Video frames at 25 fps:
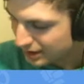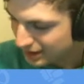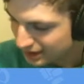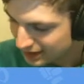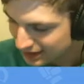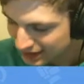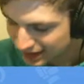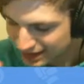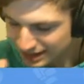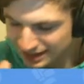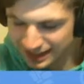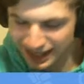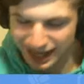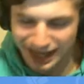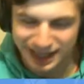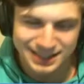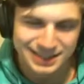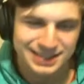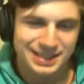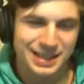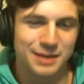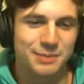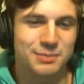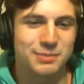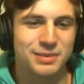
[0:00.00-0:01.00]
exact
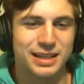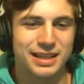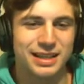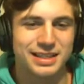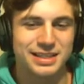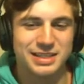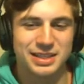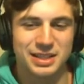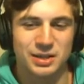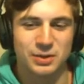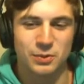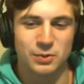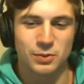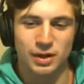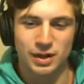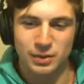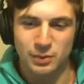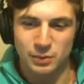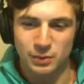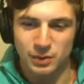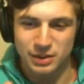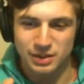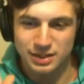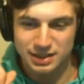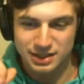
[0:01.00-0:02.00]
same thing, tier
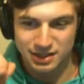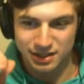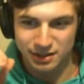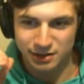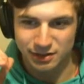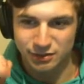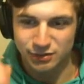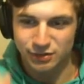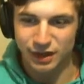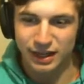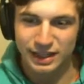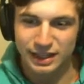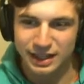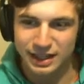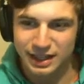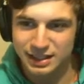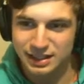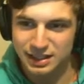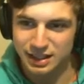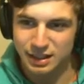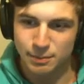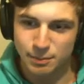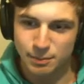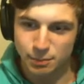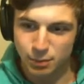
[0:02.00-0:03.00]
1, which is the Vikings
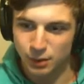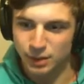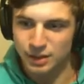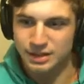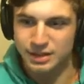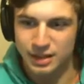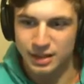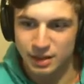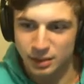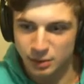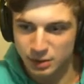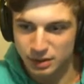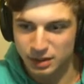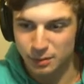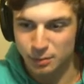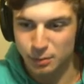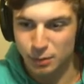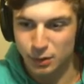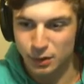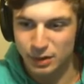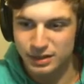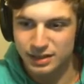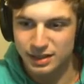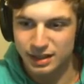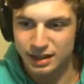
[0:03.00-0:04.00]
and the Poison. What the
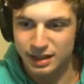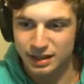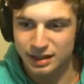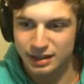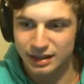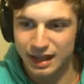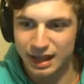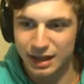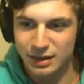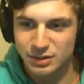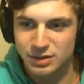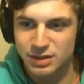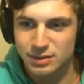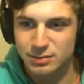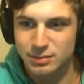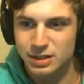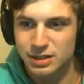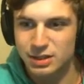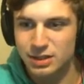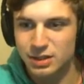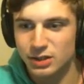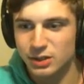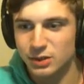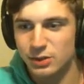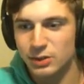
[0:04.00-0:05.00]
Poison allows him to
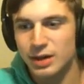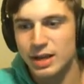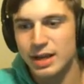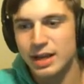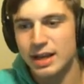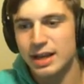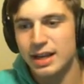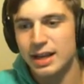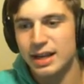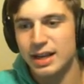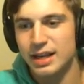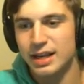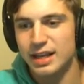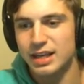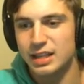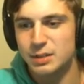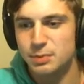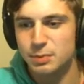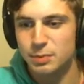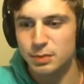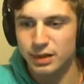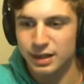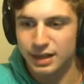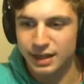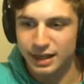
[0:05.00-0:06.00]
do is
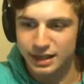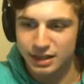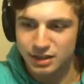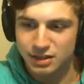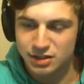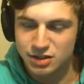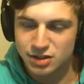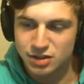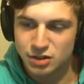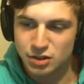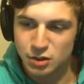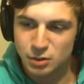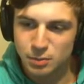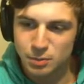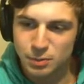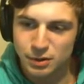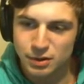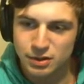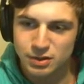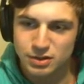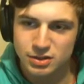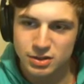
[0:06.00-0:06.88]
play super